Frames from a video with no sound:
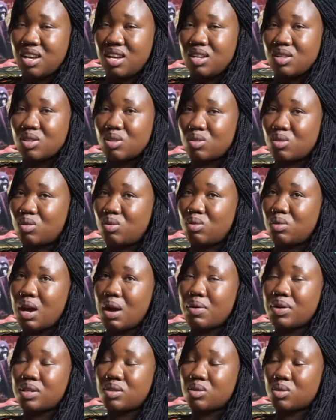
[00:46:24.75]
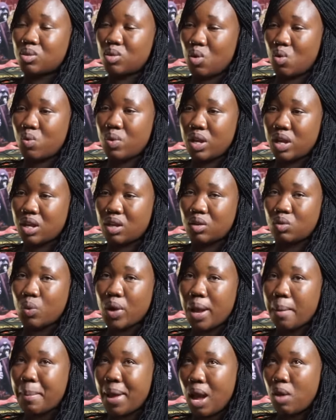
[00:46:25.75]
So I was so weak,
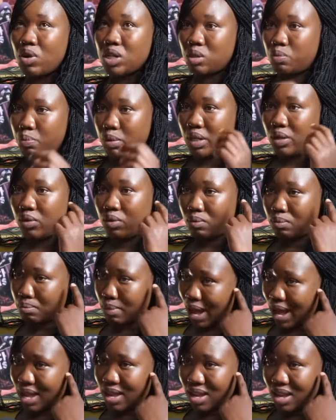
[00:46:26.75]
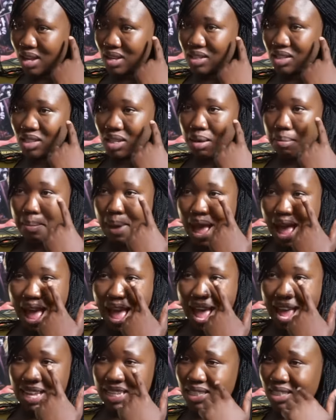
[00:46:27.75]
whereby I was bleeding my ears, my
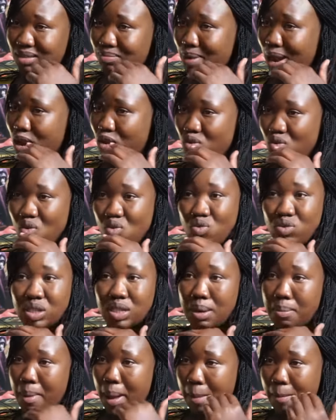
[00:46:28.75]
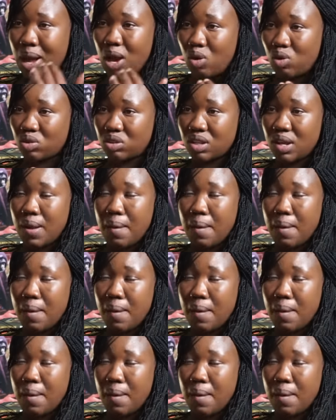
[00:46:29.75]
eyes, my nose, and my mouth.